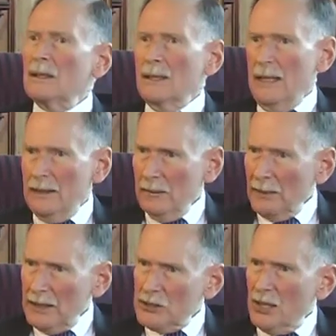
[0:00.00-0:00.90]
headed
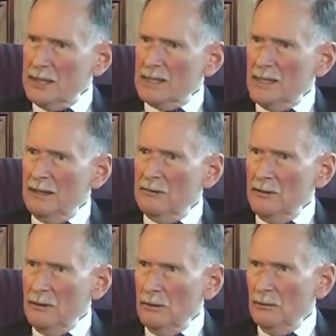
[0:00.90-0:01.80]
by John
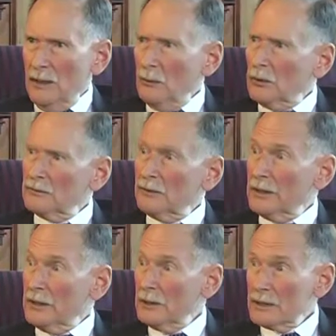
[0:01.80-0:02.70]
Sedevy, whom I worked very
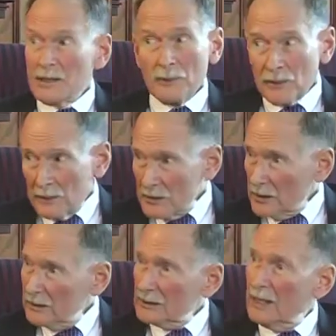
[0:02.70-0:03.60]
closely with, a
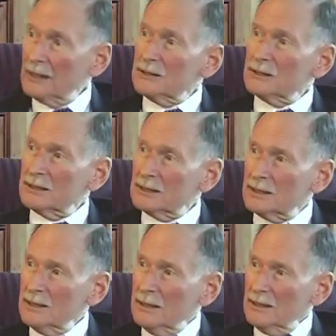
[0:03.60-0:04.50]
gerontologist
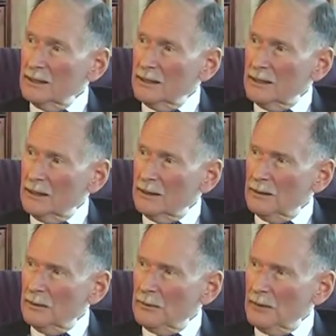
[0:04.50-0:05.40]

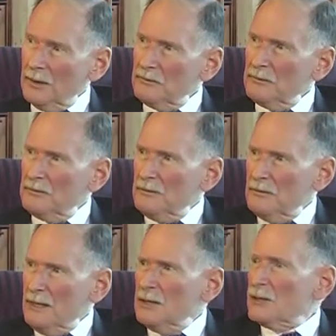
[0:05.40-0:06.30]
of
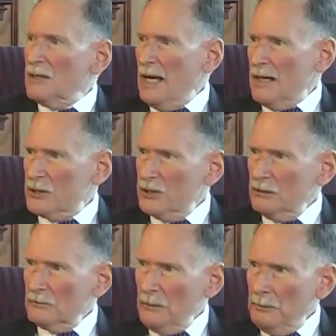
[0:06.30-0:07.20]

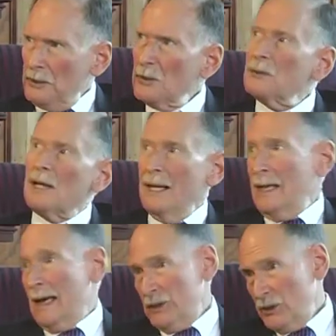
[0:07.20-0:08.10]
international repute. And
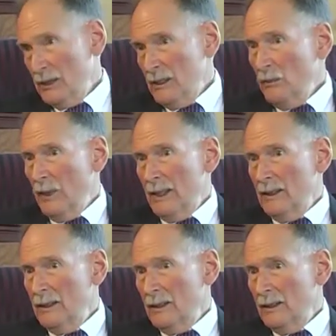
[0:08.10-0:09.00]
actually, when